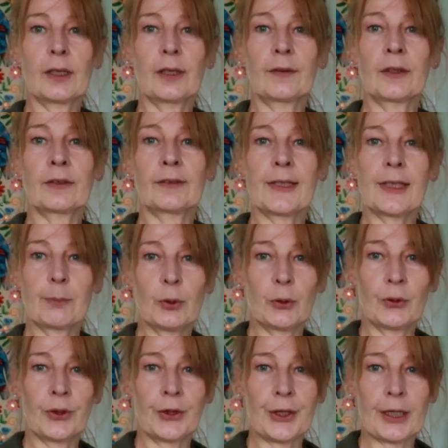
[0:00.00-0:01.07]
and that's the
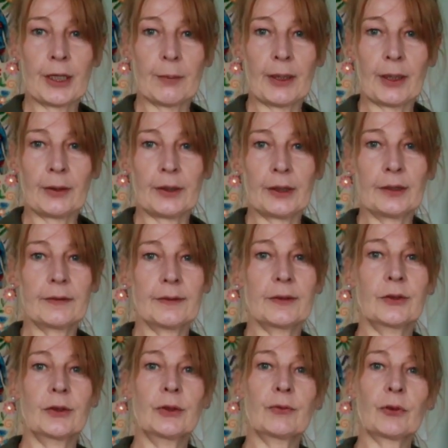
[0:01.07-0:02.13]
important thing about this,
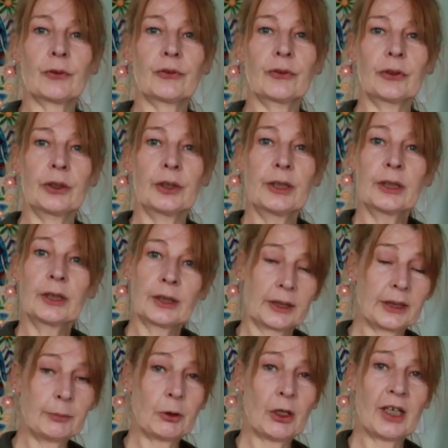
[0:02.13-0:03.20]
is you've got to
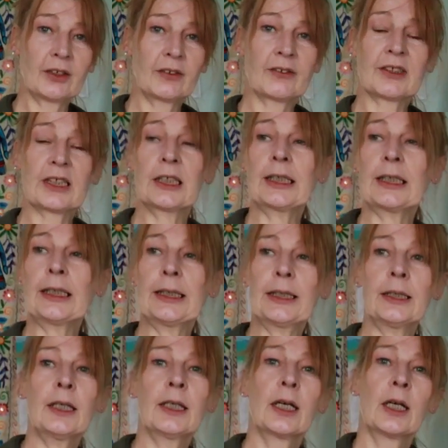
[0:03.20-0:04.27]
keep your hands
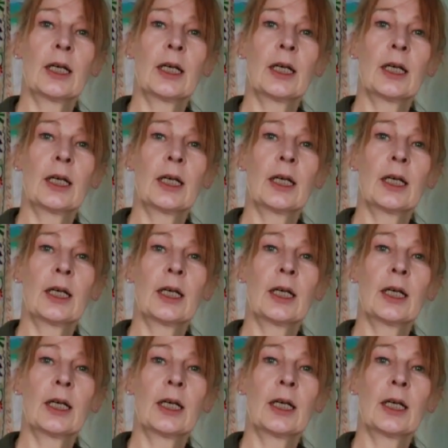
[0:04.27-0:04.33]
clean